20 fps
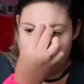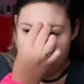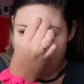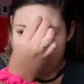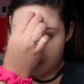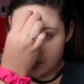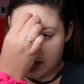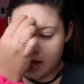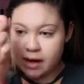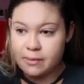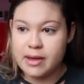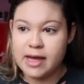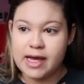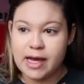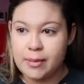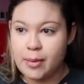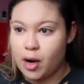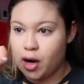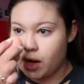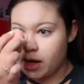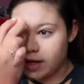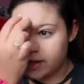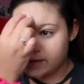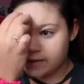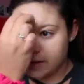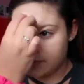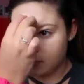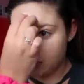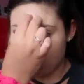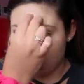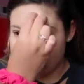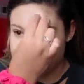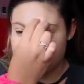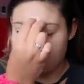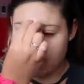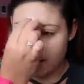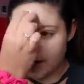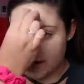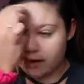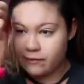I'm not a makeup artist. I'm just
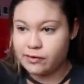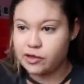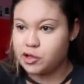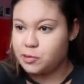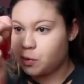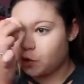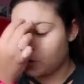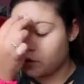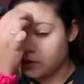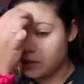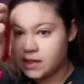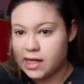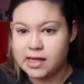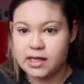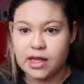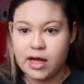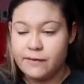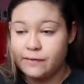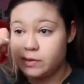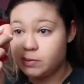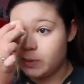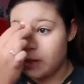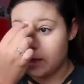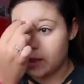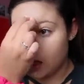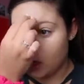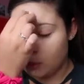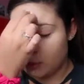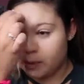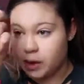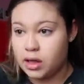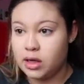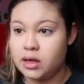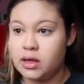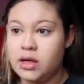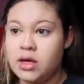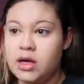like an average person that loves makeup, and